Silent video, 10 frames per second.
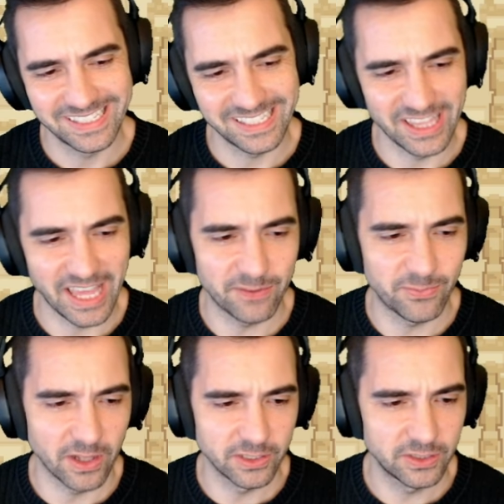See that,
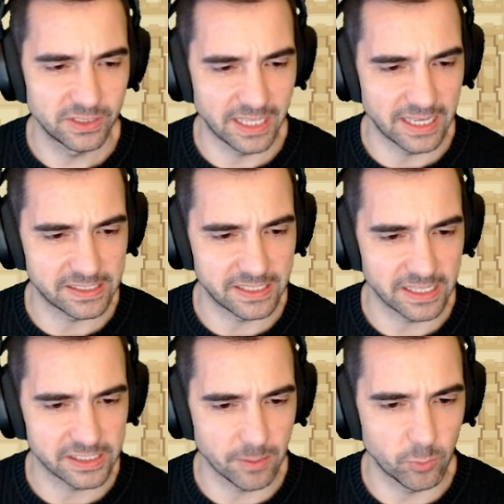Valder? Yes,
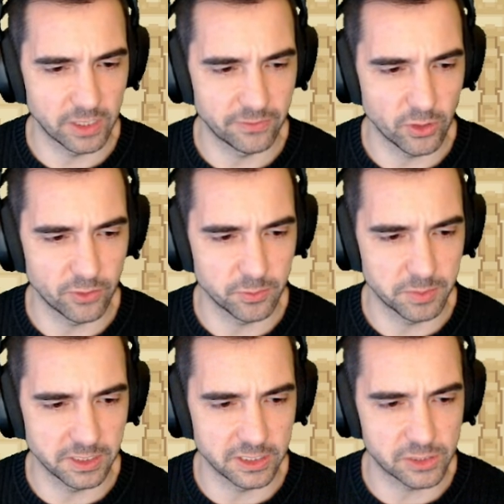yes, I'm well of your
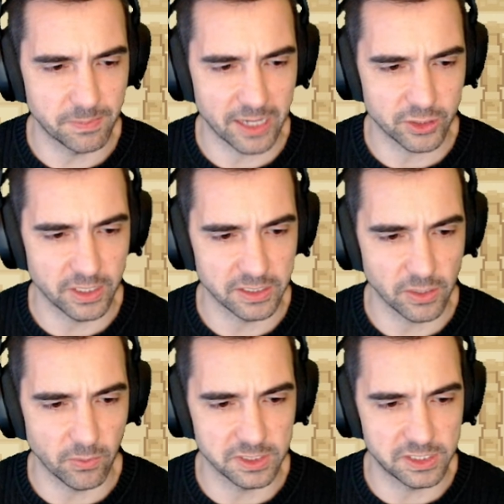ability to smash things. I
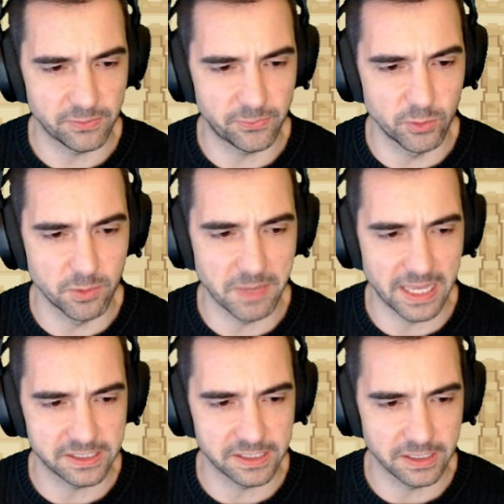want to see
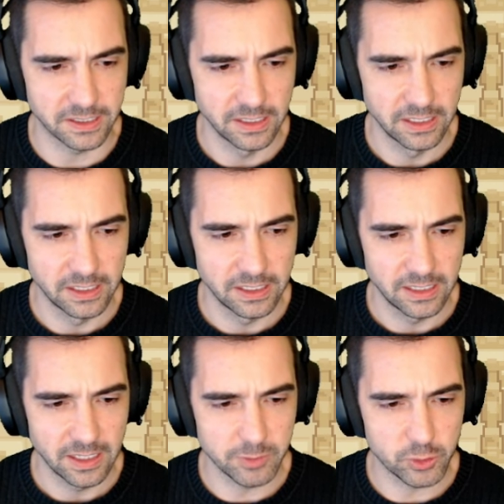Fumamancy.
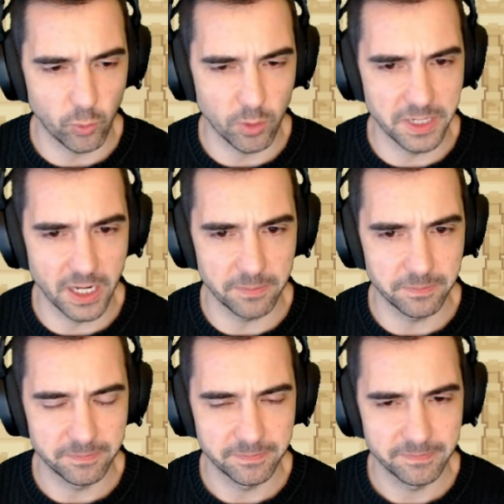I'm just warming up.
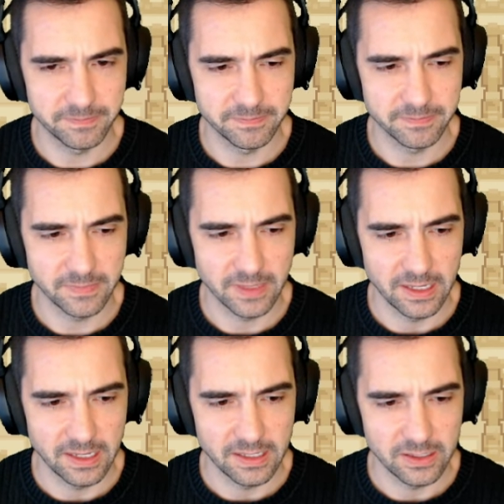
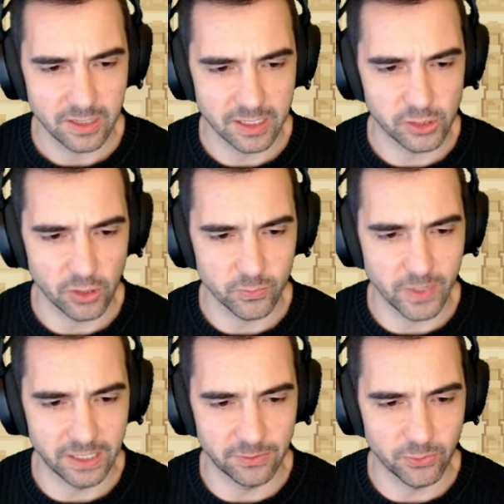You guys are
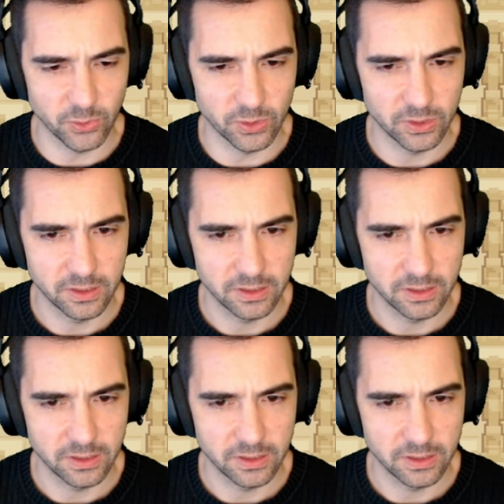ready for...